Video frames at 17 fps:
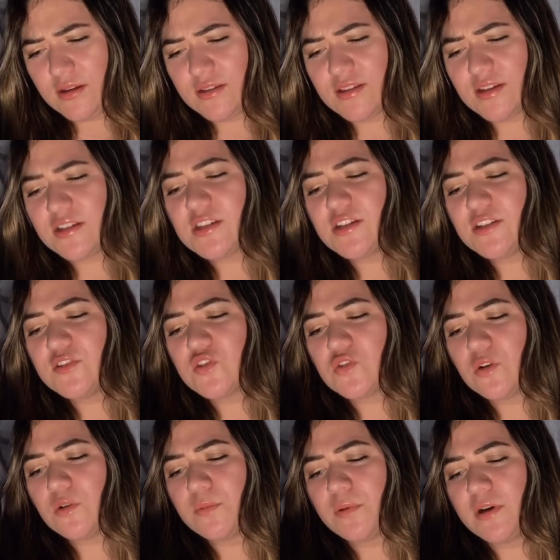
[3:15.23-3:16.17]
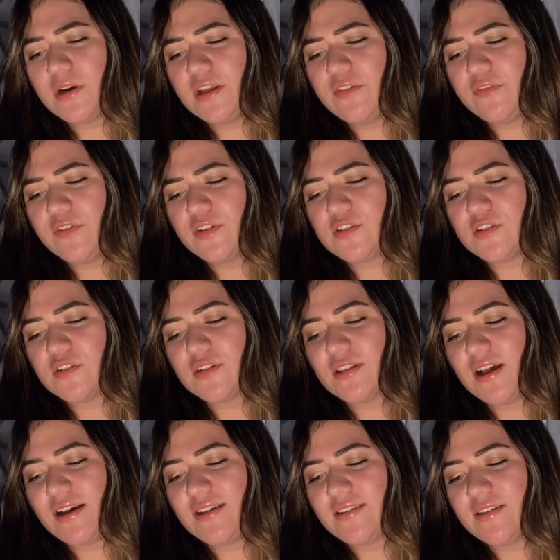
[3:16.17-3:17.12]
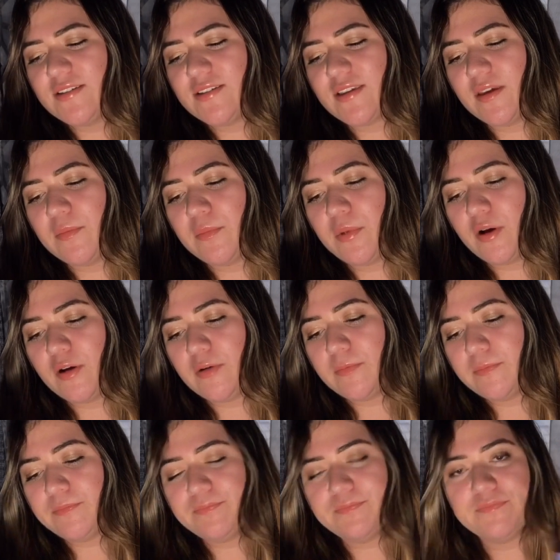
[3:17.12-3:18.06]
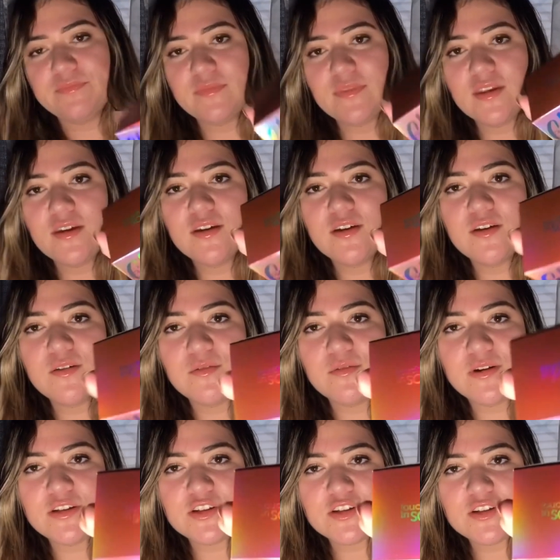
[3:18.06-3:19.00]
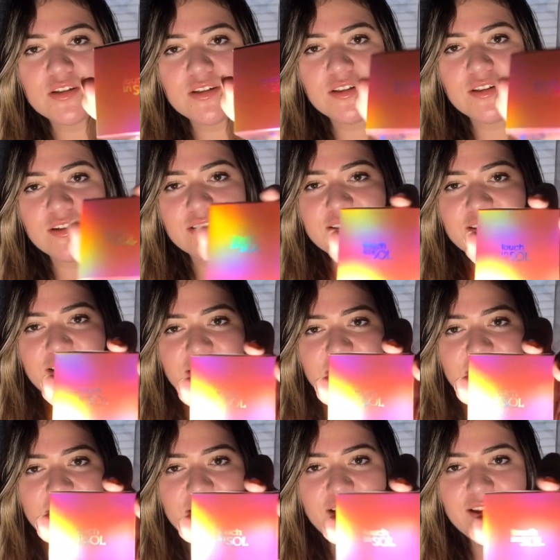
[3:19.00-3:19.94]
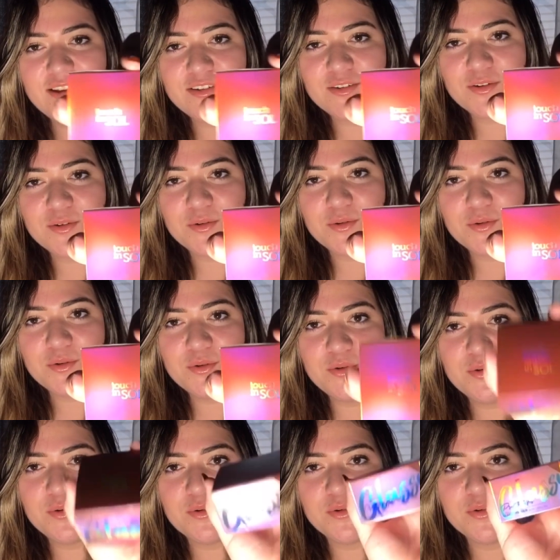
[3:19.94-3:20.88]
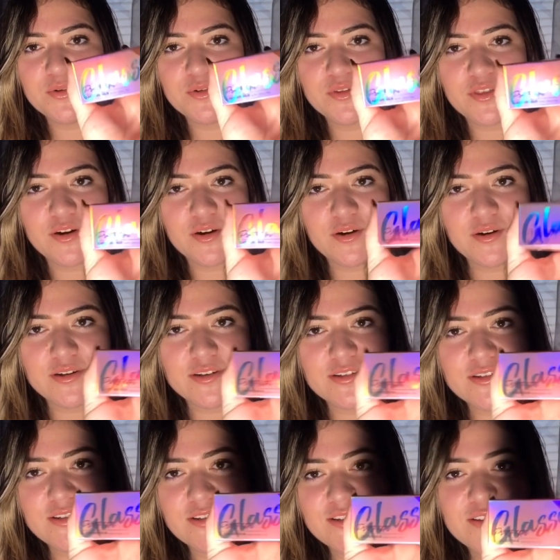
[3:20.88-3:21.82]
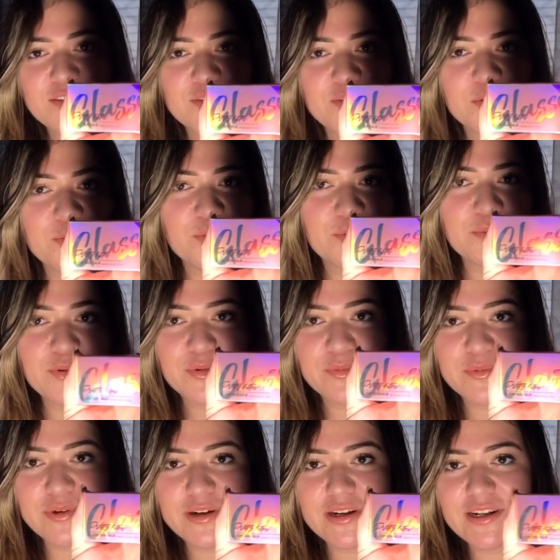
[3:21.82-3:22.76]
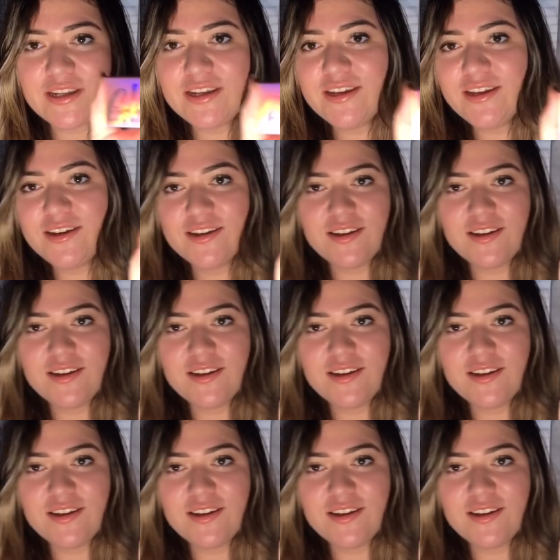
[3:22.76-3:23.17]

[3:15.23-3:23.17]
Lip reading: Touch in Soul Pretty Filter Glassy Skin Balm, which looks like that. Ooh, that's super pretty.